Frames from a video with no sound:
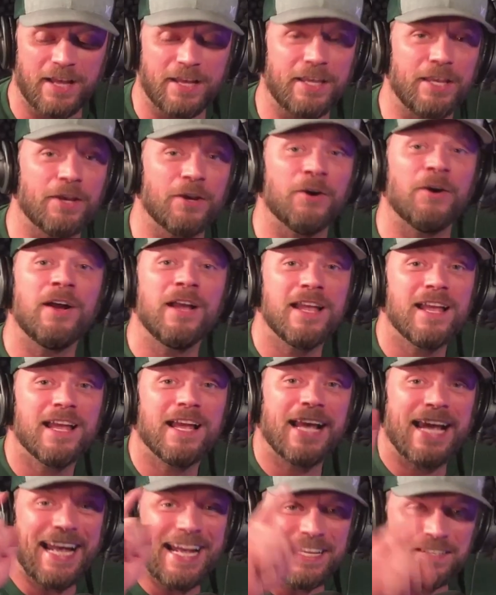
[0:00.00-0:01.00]
you
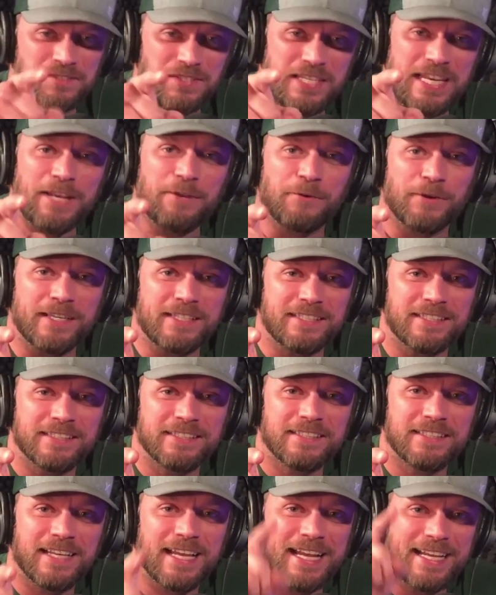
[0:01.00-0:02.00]
in secret
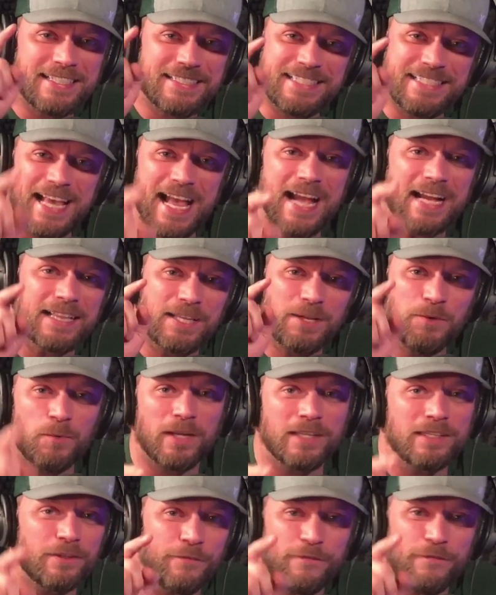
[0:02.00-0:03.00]
exactly
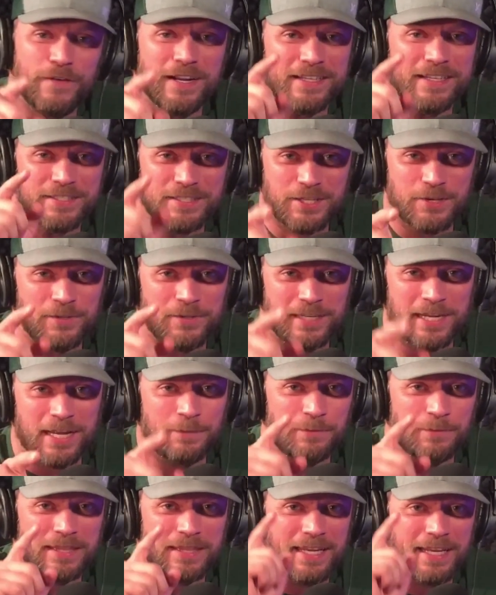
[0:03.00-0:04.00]
what the fuck is going on
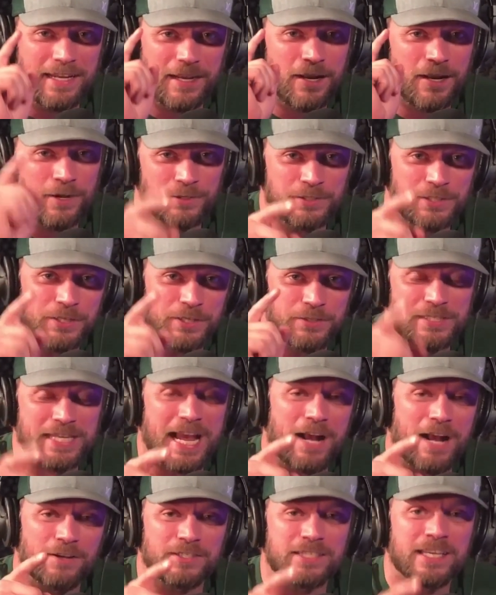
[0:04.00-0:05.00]
with Oso's
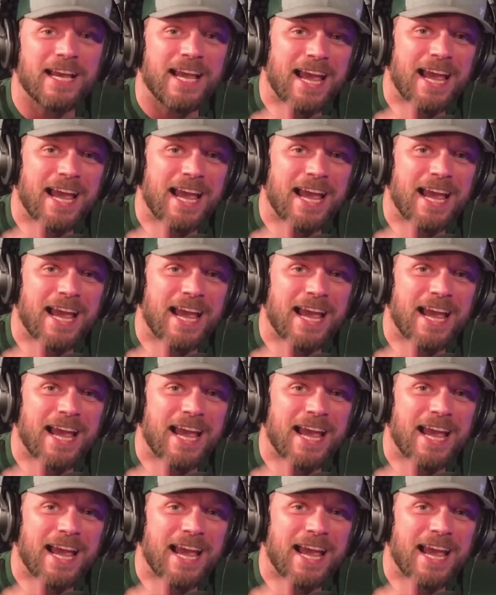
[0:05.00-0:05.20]
house.